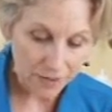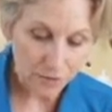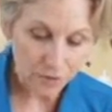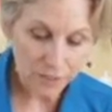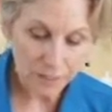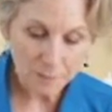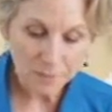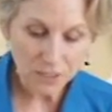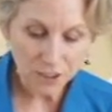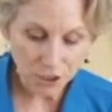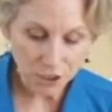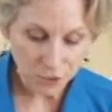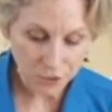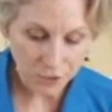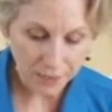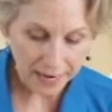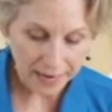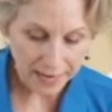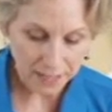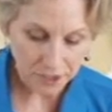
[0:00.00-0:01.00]
And I'm going to show you
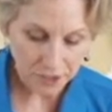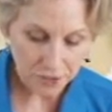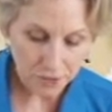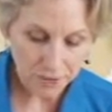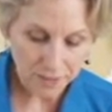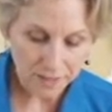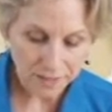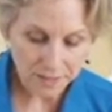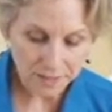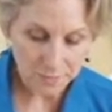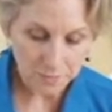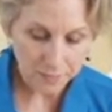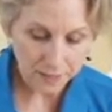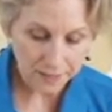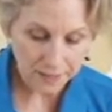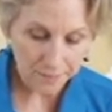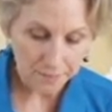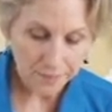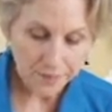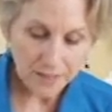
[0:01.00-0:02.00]
how to do this, but
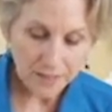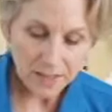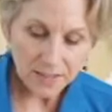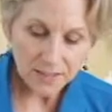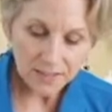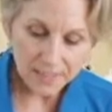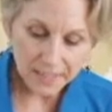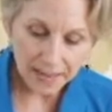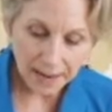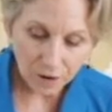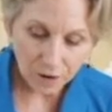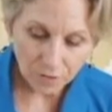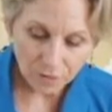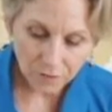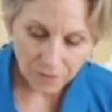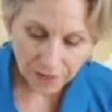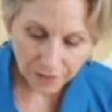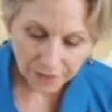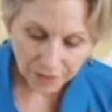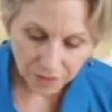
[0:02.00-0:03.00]
see how
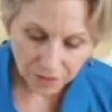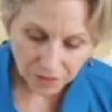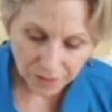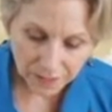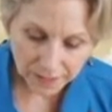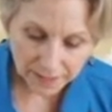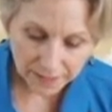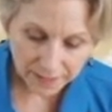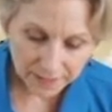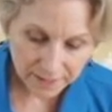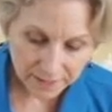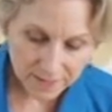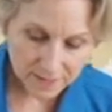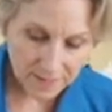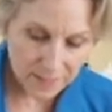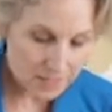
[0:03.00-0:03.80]
very thin it is.